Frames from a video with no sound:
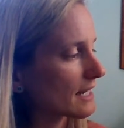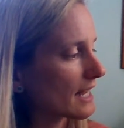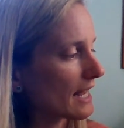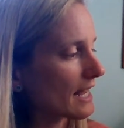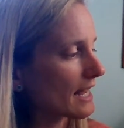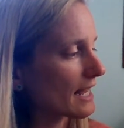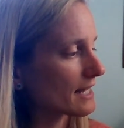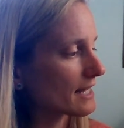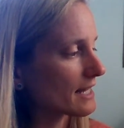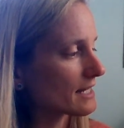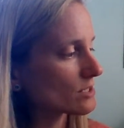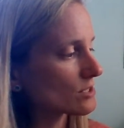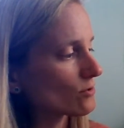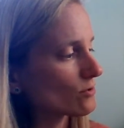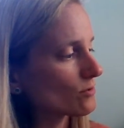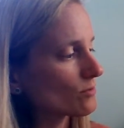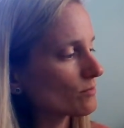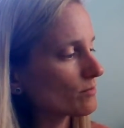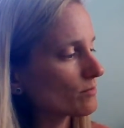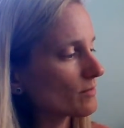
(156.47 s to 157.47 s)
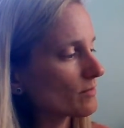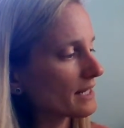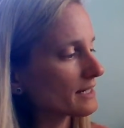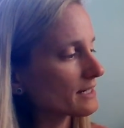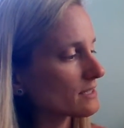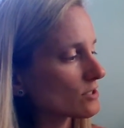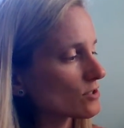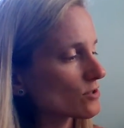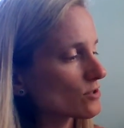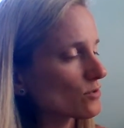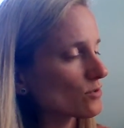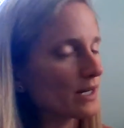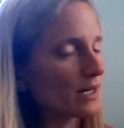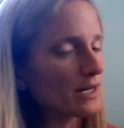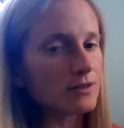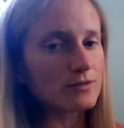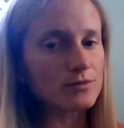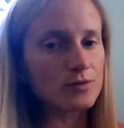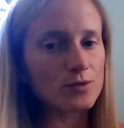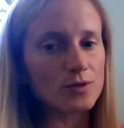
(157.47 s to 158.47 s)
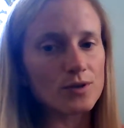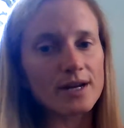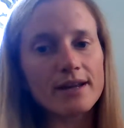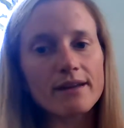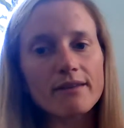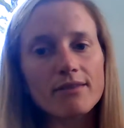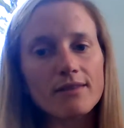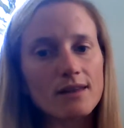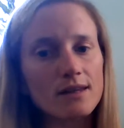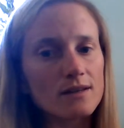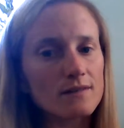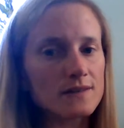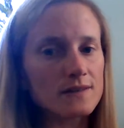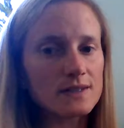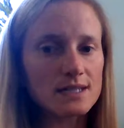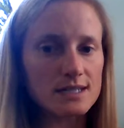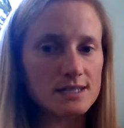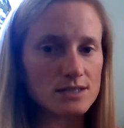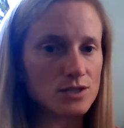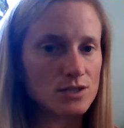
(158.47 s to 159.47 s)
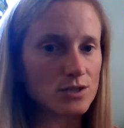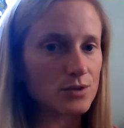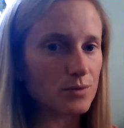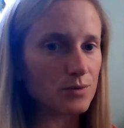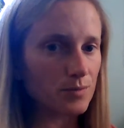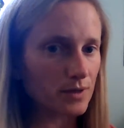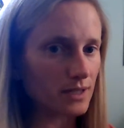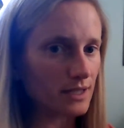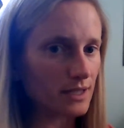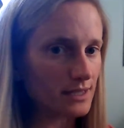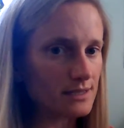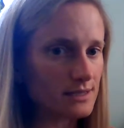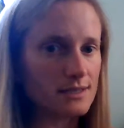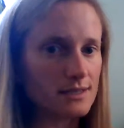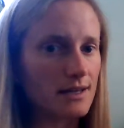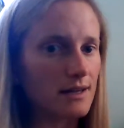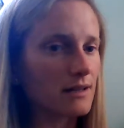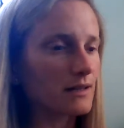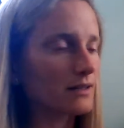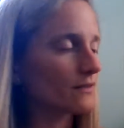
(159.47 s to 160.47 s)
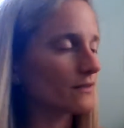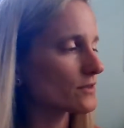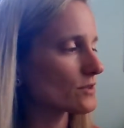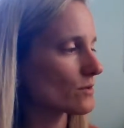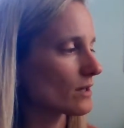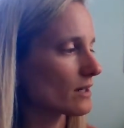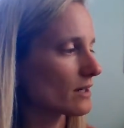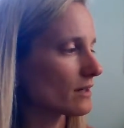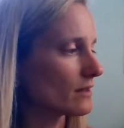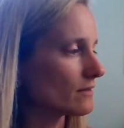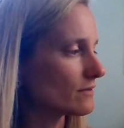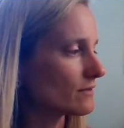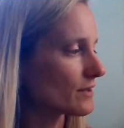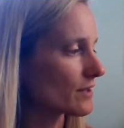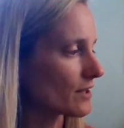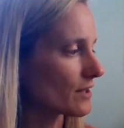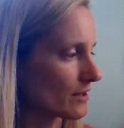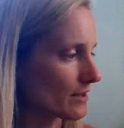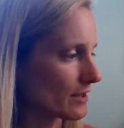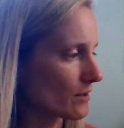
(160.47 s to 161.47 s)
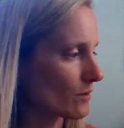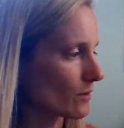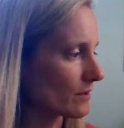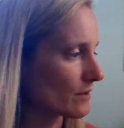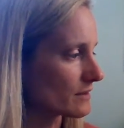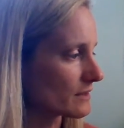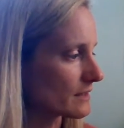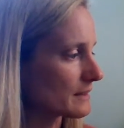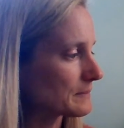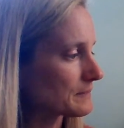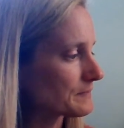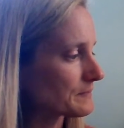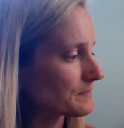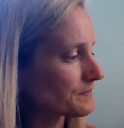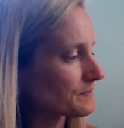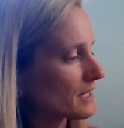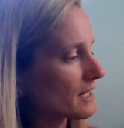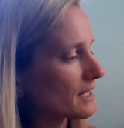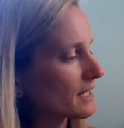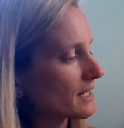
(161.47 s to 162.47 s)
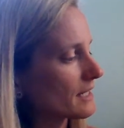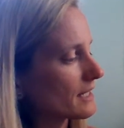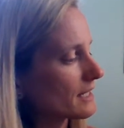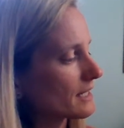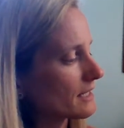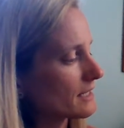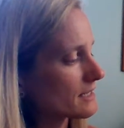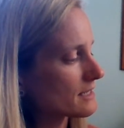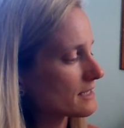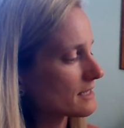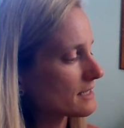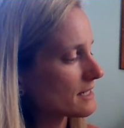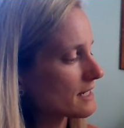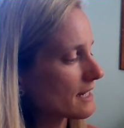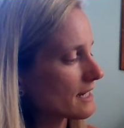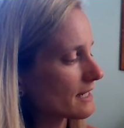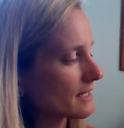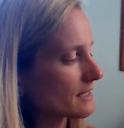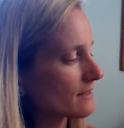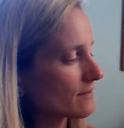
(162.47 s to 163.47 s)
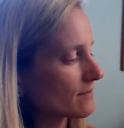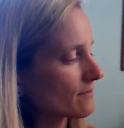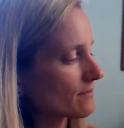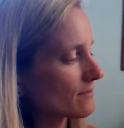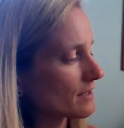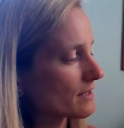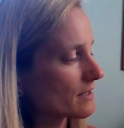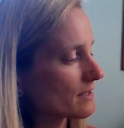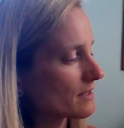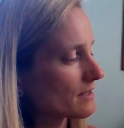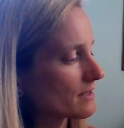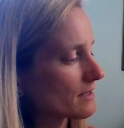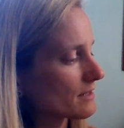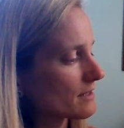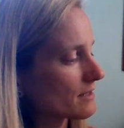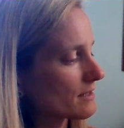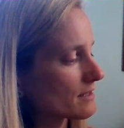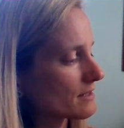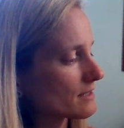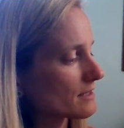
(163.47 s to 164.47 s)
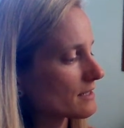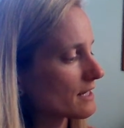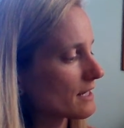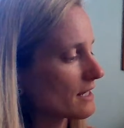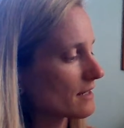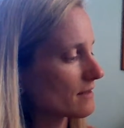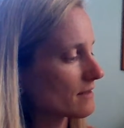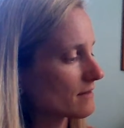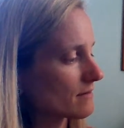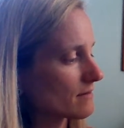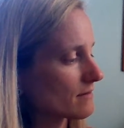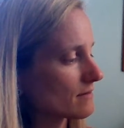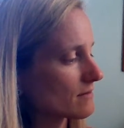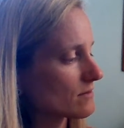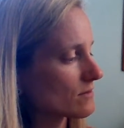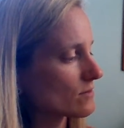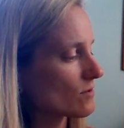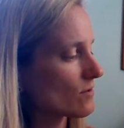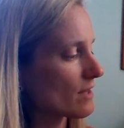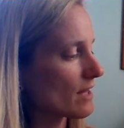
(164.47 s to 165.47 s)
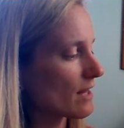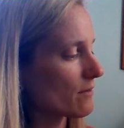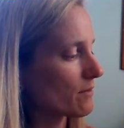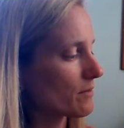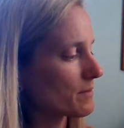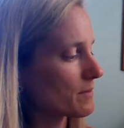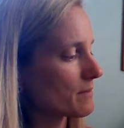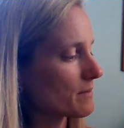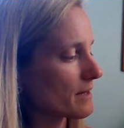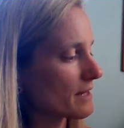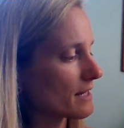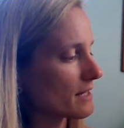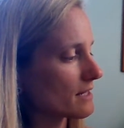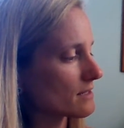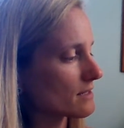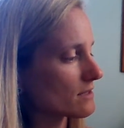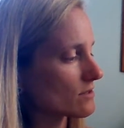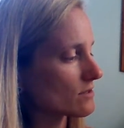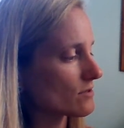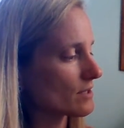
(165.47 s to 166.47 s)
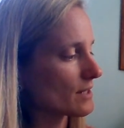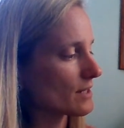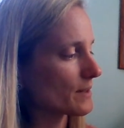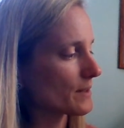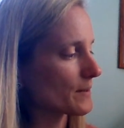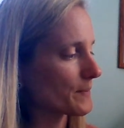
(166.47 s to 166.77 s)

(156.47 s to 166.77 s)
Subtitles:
And 2 minus 12, or I could think of it as 2 plus negative 12, they're equivalent, is negative 10. So that would be my answer here.